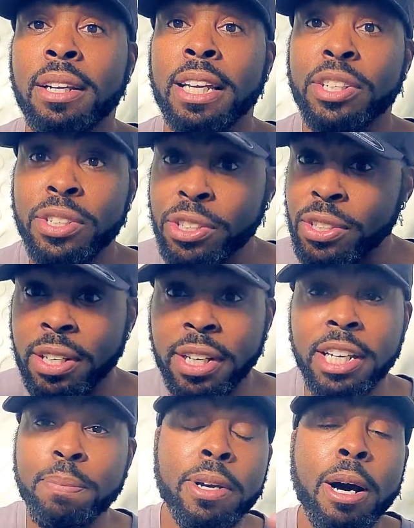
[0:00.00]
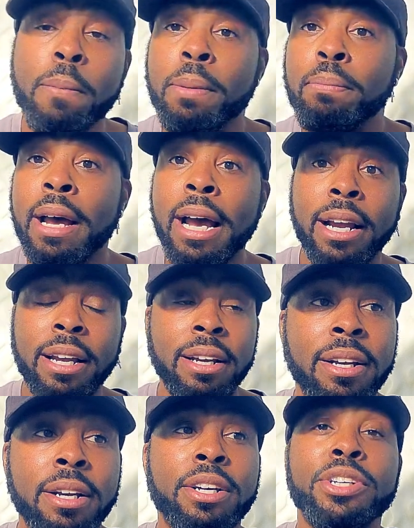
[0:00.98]
That's just going to keep coming back
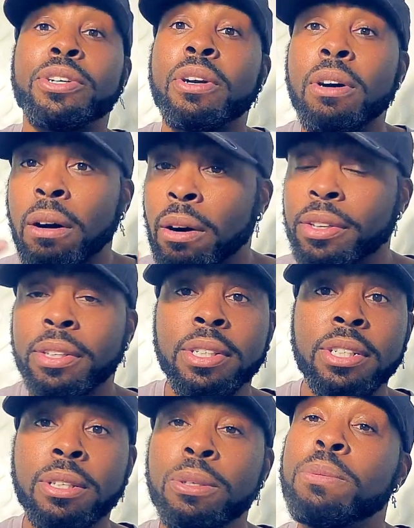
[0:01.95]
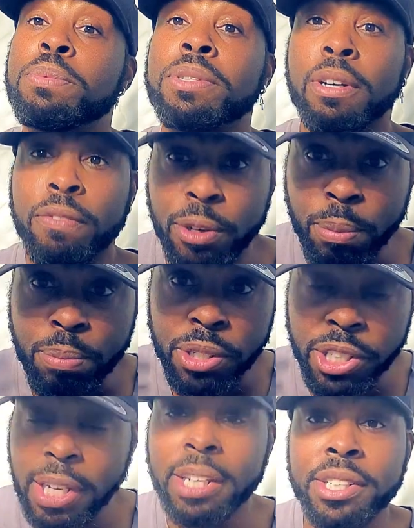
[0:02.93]
because you're caught in these loops of your
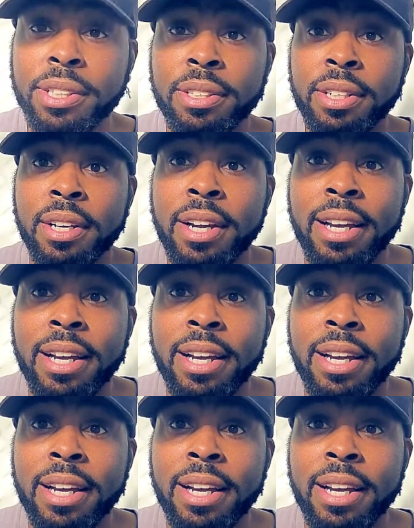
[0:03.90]
projections.